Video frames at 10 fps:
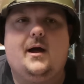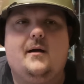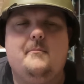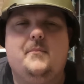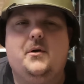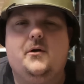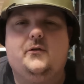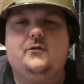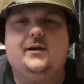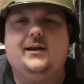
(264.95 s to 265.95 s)

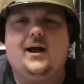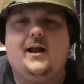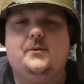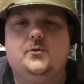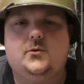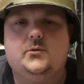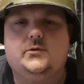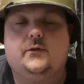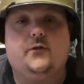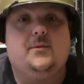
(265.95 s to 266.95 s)
murdering
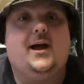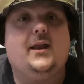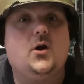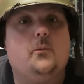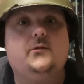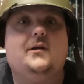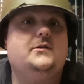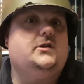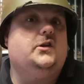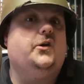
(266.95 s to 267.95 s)
animals from a helicopter,
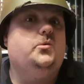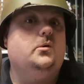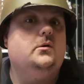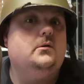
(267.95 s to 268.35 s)
as you do.